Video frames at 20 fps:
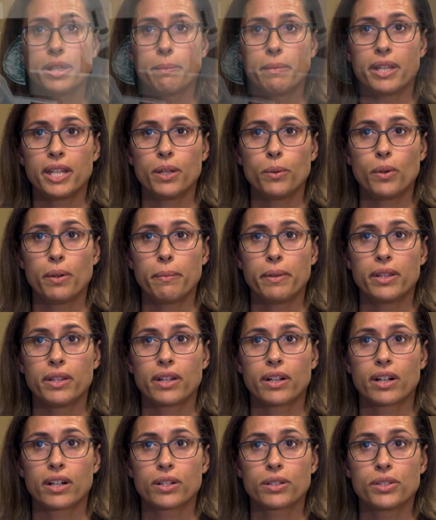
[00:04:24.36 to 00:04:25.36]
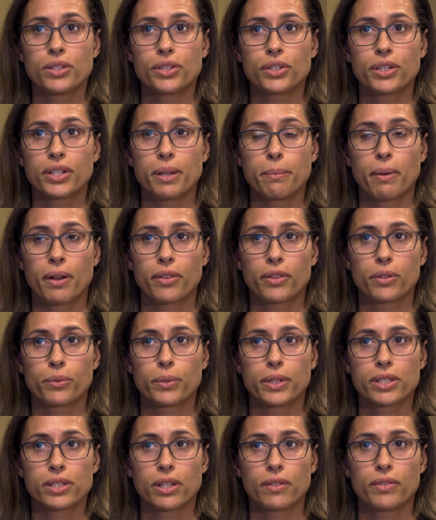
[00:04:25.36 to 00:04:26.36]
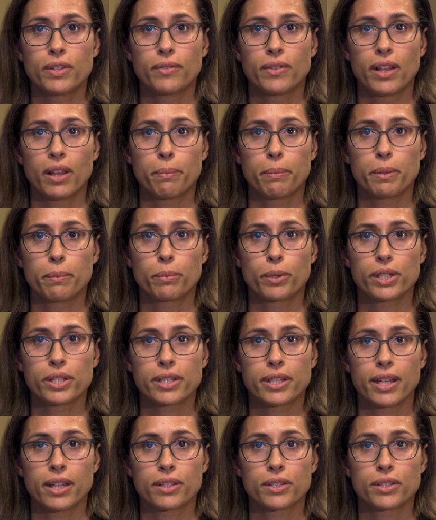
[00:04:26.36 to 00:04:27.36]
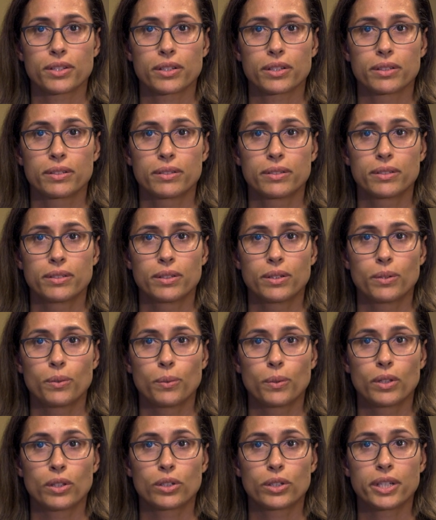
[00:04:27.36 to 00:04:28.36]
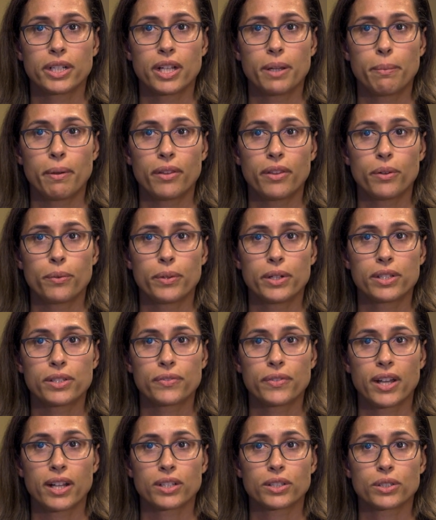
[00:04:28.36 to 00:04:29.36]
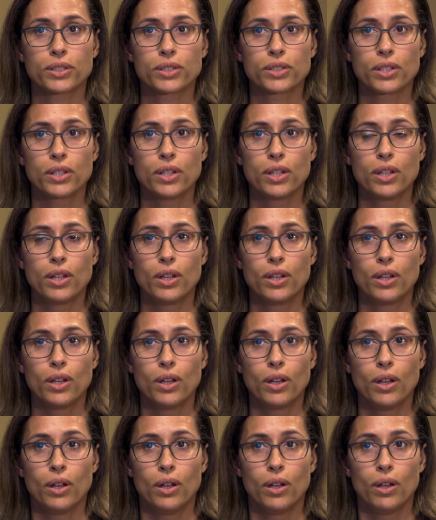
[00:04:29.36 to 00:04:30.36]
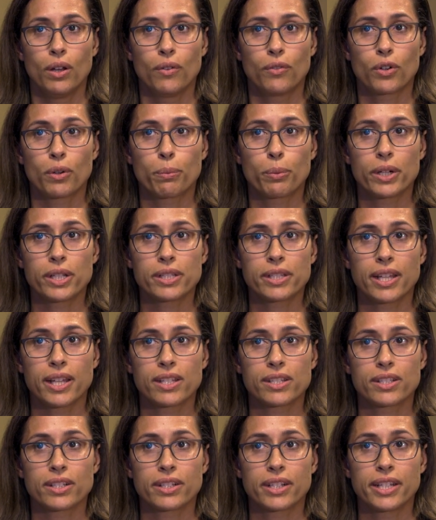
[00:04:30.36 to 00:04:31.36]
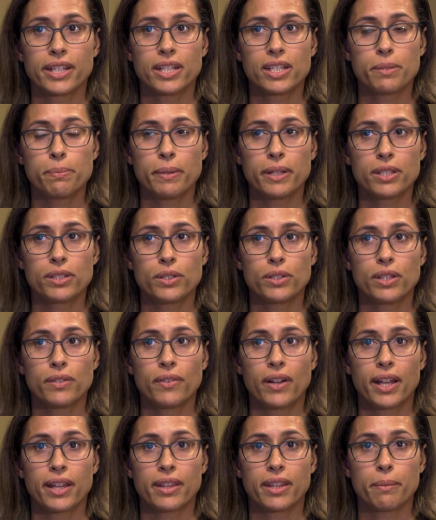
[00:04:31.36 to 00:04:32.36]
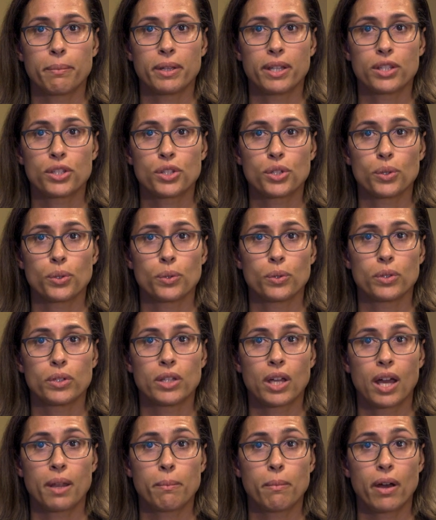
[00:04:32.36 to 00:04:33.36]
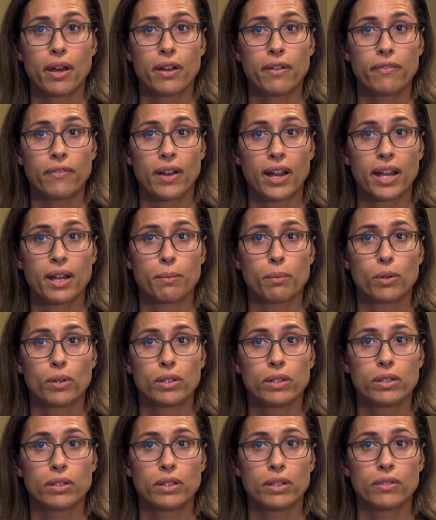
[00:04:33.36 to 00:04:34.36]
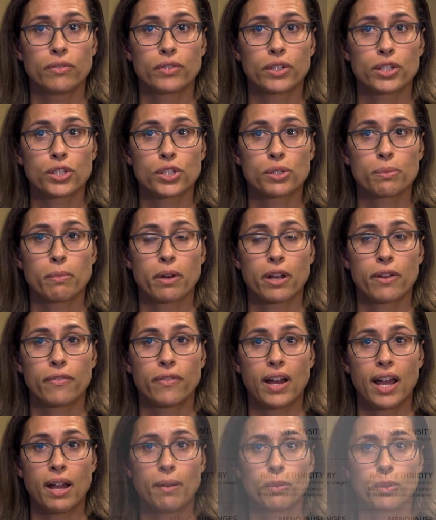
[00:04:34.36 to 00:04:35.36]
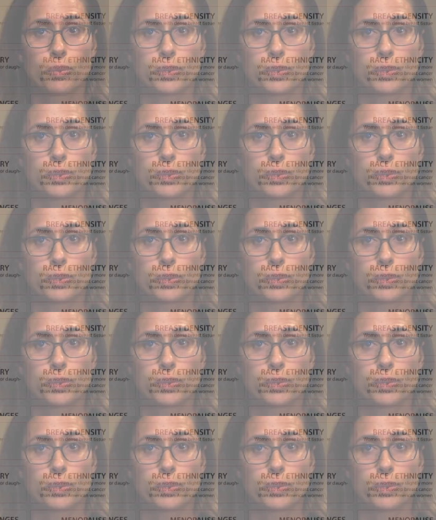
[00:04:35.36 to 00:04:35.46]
many women that are concerned about their risk of developing breast cancer. When learning about the risk factors for breast cancer, it is best to divide them into non-modifiable versus modifiable